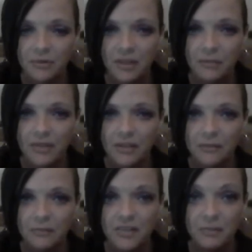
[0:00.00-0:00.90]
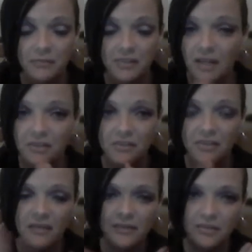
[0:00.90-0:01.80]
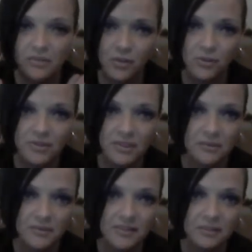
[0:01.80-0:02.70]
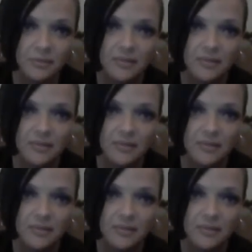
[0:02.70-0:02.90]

who come there for the not not the church services,